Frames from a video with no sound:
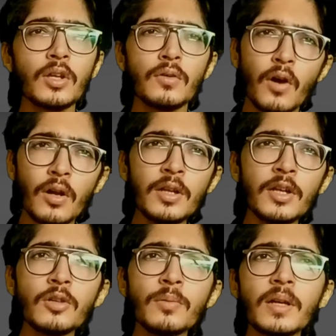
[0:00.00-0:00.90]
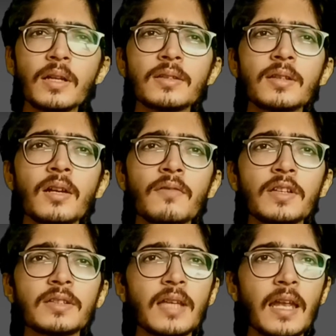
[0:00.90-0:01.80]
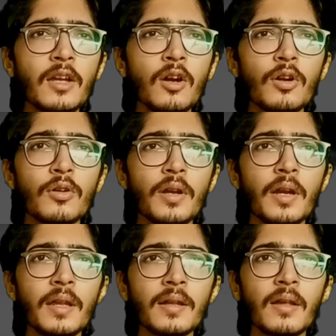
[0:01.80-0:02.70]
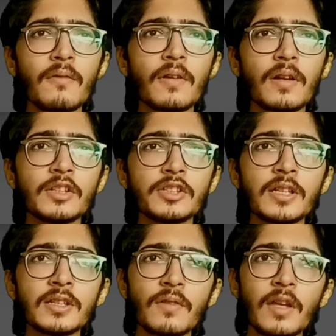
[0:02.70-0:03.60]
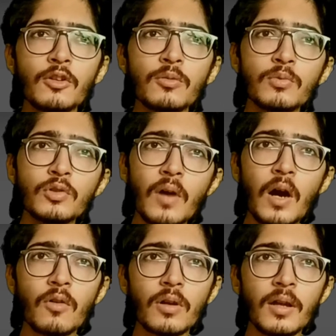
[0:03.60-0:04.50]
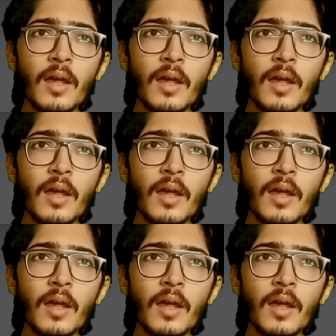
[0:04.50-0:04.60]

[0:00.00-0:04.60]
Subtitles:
You won't need to be concerned with selling or donating the furnishings when you move out.